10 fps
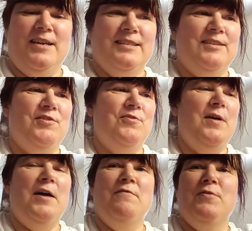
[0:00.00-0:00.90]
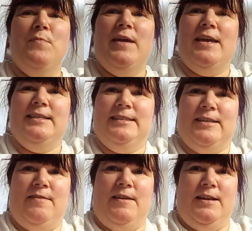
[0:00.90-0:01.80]
So you have the base,
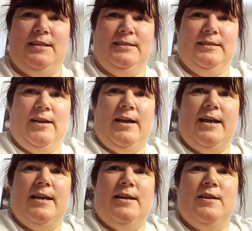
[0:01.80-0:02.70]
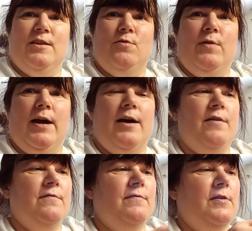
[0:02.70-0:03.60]
and then inside you
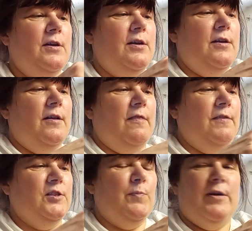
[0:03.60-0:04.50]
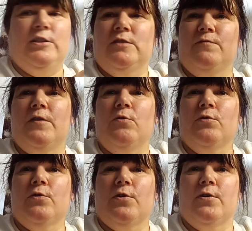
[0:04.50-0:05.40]
have the sponge
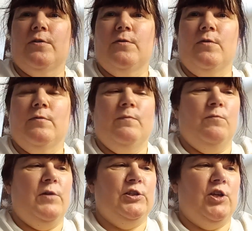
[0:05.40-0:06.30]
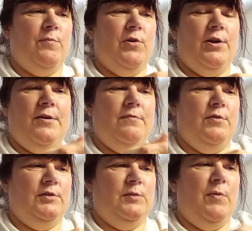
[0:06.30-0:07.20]
filter,
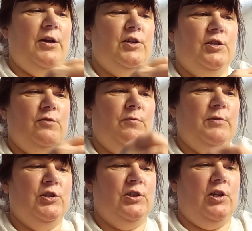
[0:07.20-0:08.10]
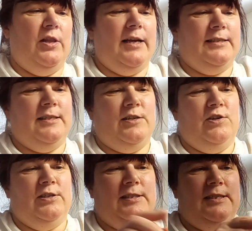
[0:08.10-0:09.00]
the sponge which collects, and you
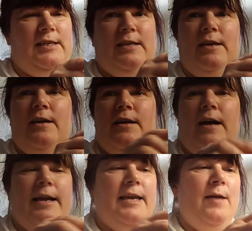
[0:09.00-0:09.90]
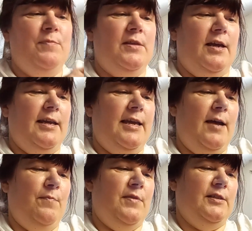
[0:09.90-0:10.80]
can see I kept
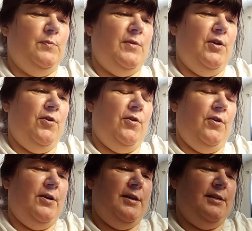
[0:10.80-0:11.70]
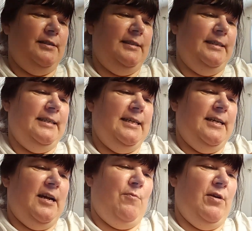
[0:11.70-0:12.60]
this because
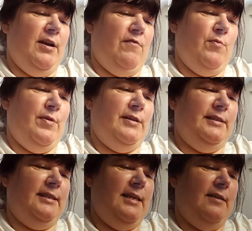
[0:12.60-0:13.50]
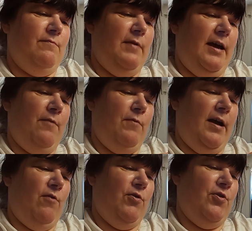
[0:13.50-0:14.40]
I wanted everybody to see
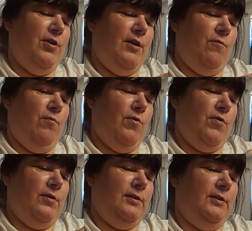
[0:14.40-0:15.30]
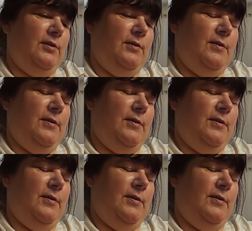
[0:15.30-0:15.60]
how good it works.